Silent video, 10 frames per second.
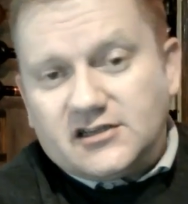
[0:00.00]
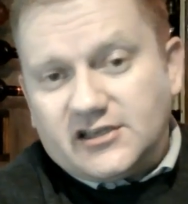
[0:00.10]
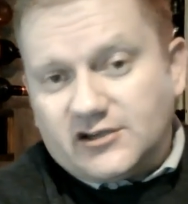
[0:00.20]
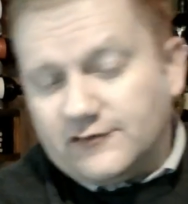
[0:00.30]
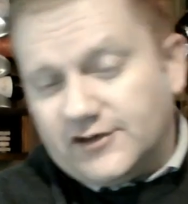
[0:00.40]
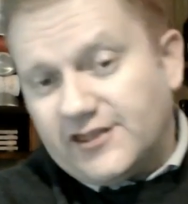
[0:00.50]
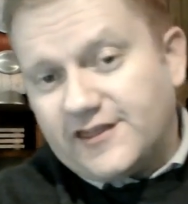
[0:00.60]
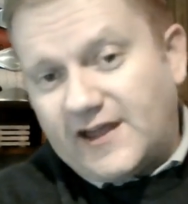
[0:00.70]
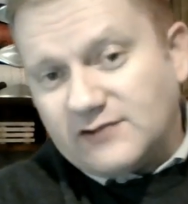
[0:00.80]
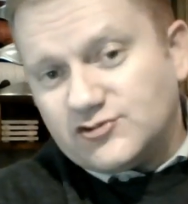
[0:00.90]
They covered
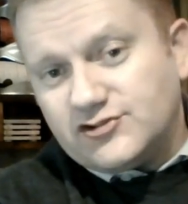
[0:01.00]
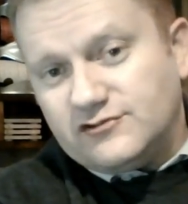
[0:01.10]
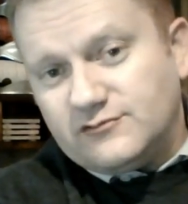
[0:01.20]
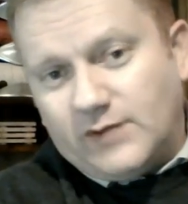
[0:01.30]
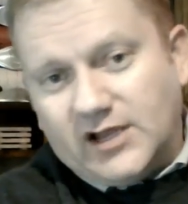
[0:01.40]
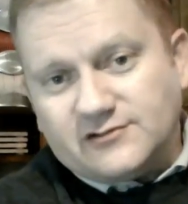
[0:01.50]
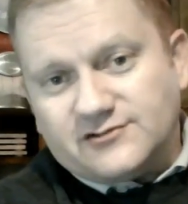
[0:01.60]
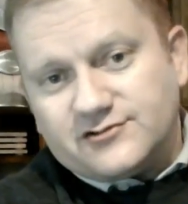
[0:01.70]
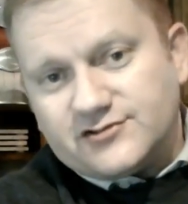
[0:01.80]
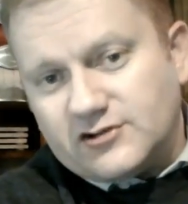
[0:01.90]
1,000
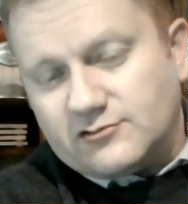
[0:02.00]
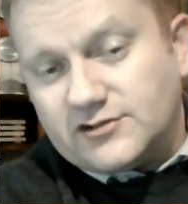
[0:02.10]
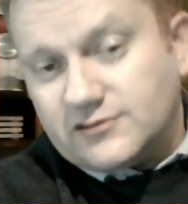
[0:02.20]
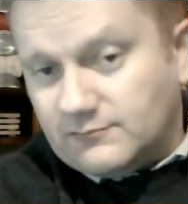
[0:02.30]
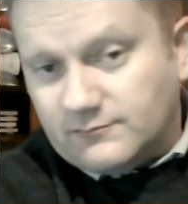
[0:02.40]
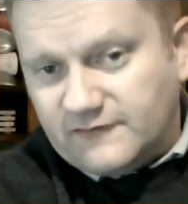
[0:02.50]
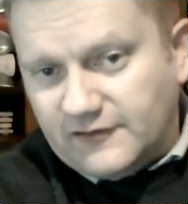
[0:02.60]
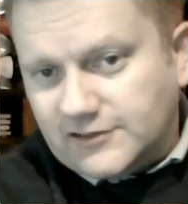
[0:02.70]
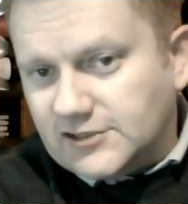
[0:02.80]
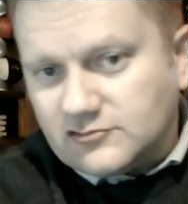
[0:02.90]
miles or so
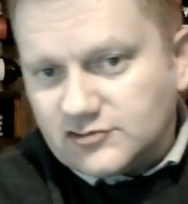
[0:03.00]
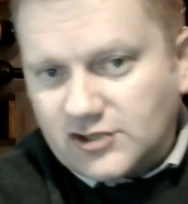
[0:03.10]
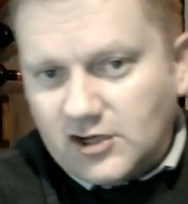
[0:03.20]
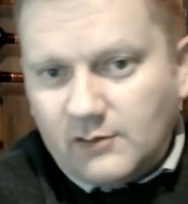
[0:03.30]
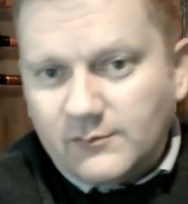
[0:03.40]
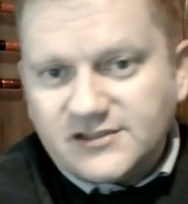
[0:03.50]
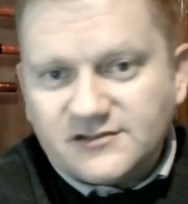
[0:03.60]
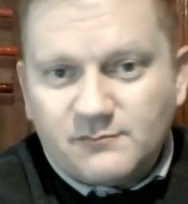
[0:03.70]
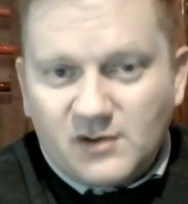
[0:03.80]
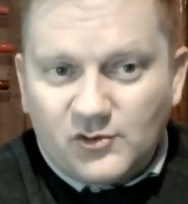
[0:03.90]
1,500 kilometres,
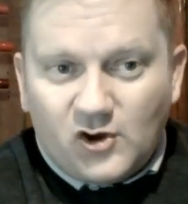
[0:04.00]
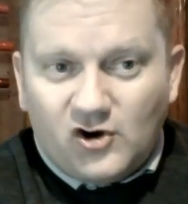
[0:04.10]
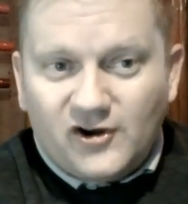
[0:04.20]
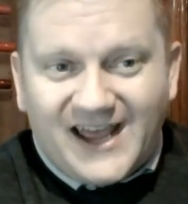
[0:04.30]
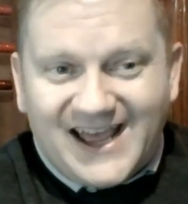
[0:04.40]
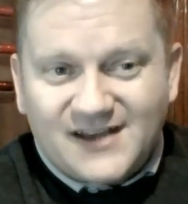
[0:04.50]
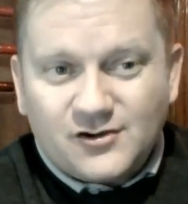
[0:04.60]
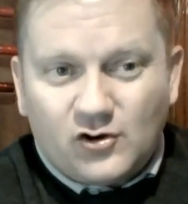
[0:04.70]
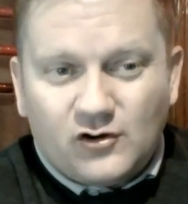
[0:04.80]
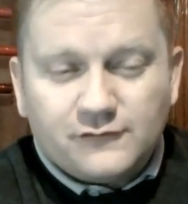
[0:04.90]
both on
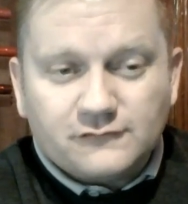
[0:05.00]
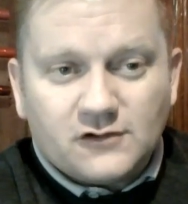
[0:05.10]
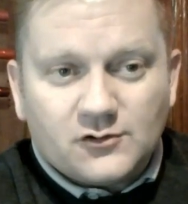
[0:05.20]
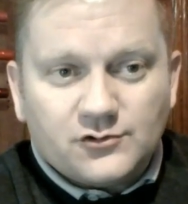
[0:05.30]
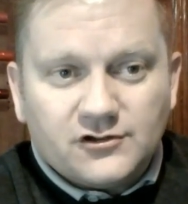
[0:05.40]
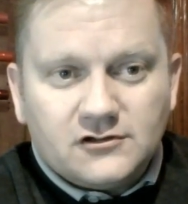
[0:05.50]
and off-road.